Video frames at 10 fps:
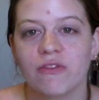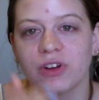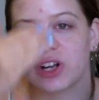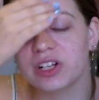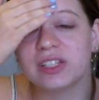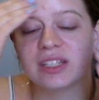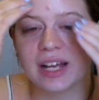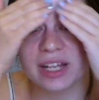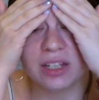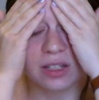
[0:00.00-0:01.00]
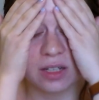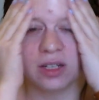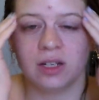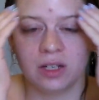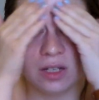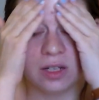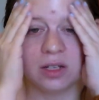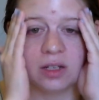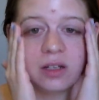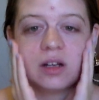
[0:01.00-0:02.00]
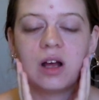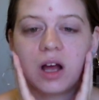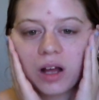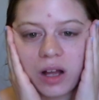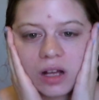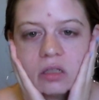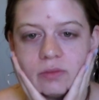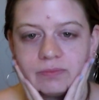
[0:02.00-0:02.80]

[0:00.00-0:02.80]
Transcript: for a good second. And